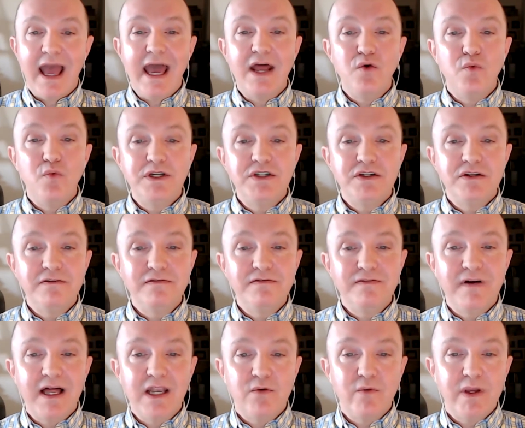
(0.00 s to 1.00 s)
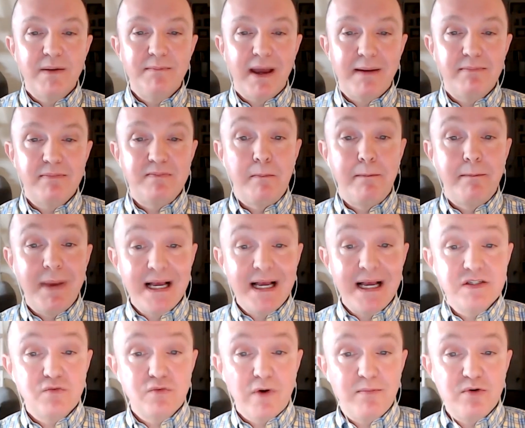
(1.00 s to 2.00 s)
And which of the following be-
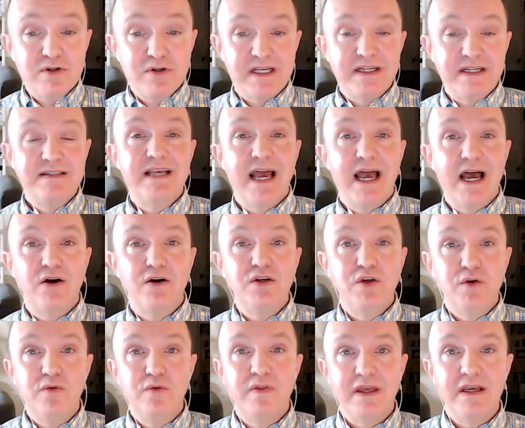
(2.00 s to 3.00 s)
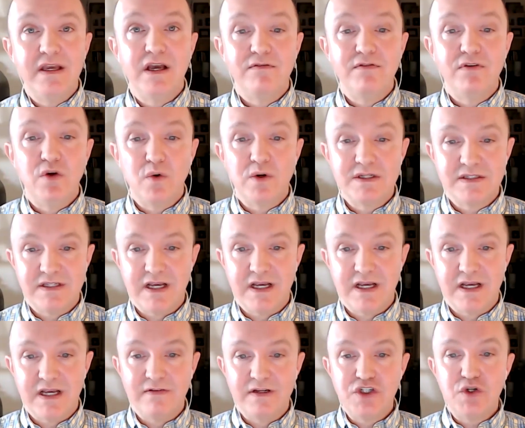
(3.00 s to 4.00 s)
best represents how you think of
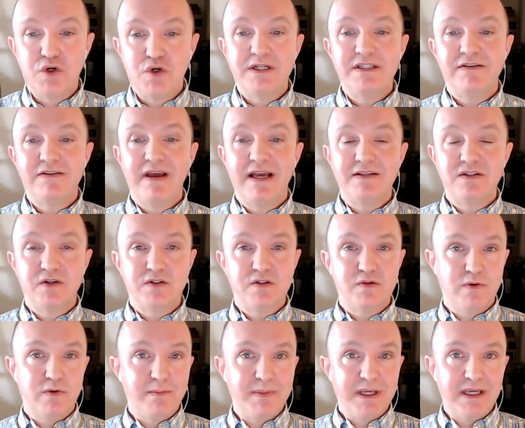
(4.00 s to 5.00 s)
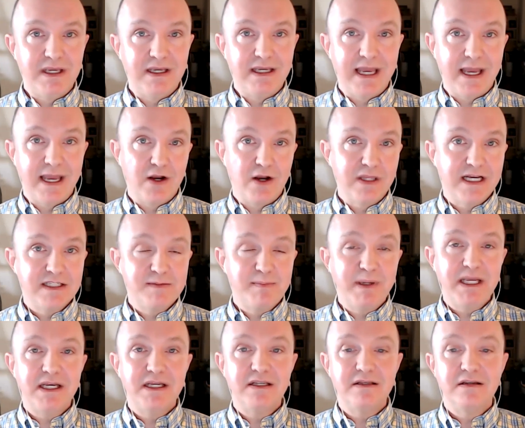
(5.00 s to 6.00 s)
yourself? And choice of answers would be gay or
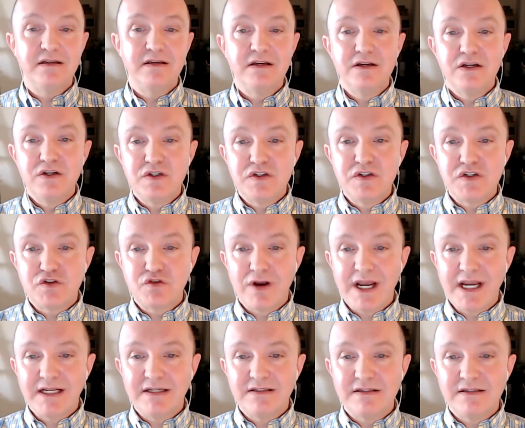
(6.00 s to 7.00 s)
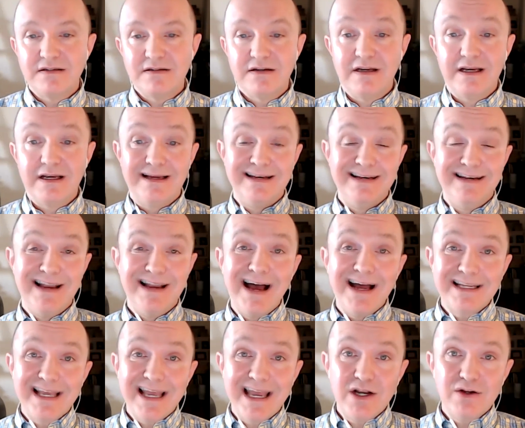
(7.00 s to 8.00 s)
lesbian, straight,
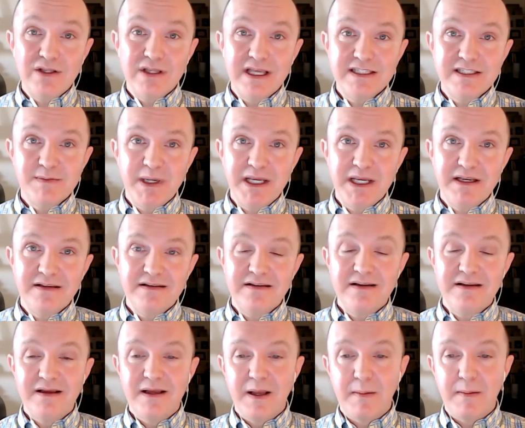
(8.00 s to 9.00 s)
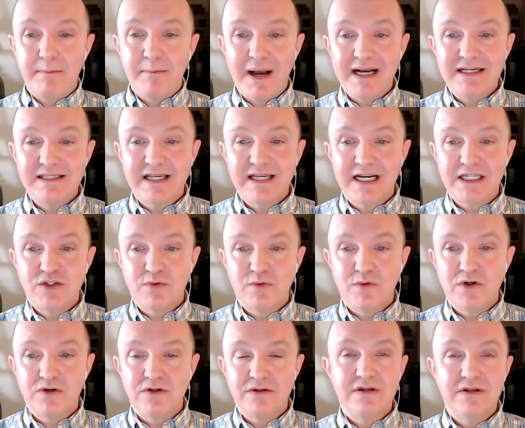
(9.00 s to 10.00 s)
not gay or lesbian,
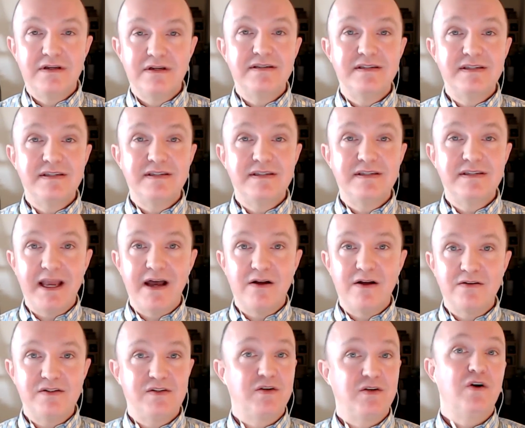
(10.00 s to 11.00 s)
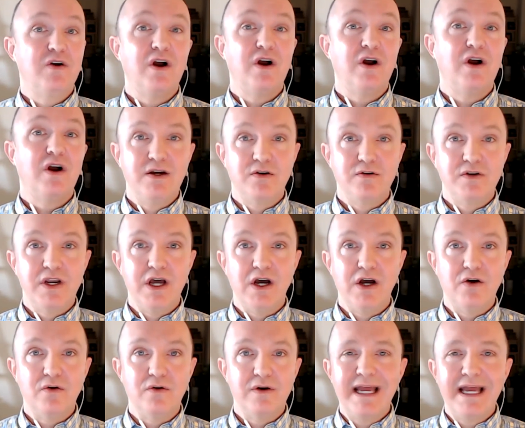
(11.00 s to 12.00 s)
bisexual, something else, or I don't
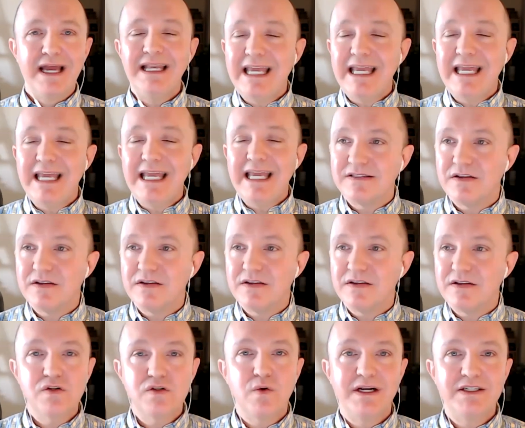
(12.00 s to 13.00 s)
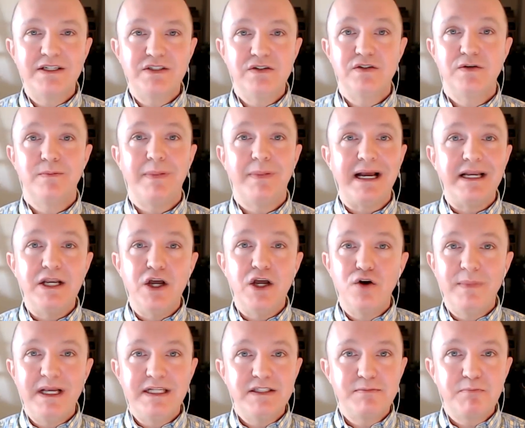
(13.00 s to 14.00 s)
know. And yes, those questions are by no
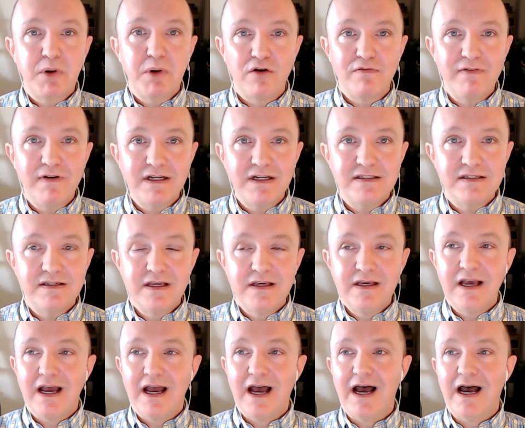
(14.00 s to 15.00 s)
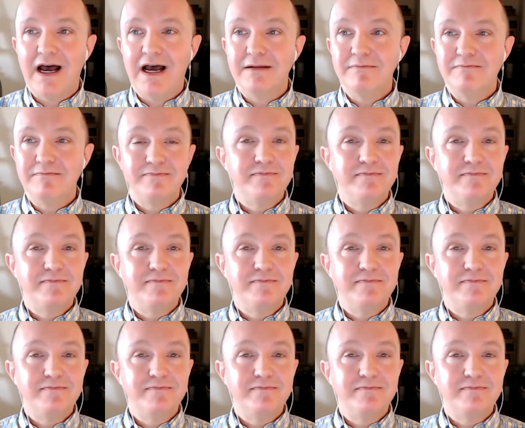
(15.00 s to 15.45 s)
means perfect. Uh,